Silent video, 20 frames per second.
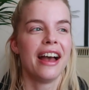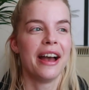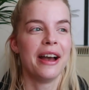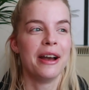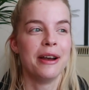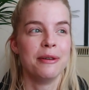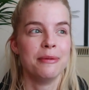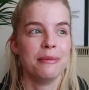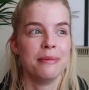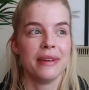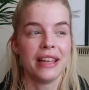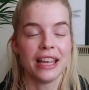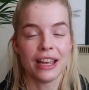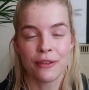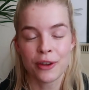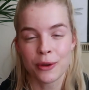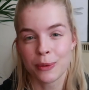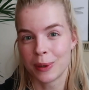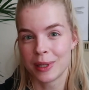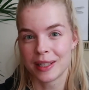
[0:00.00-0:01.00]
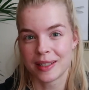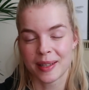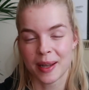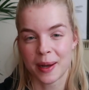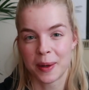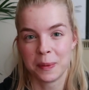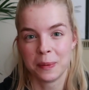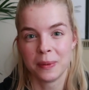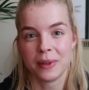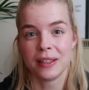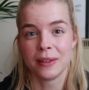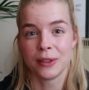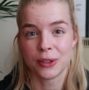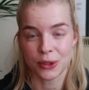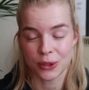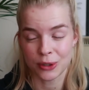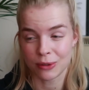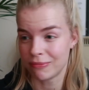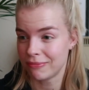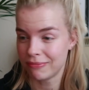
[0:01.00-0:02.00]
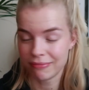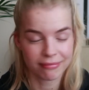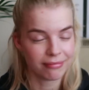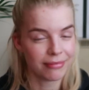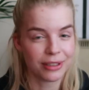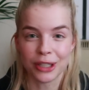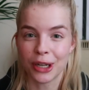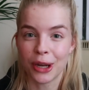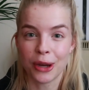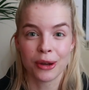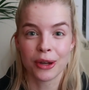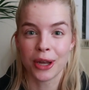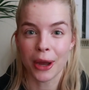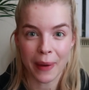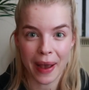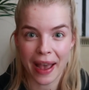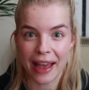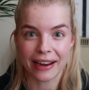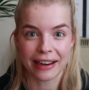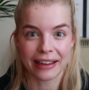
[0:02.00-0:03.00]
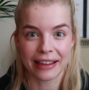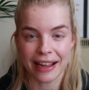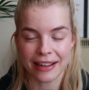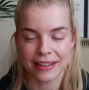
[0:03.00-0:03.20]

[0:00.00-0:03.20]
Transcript: um, if you want some, you know, go ahead and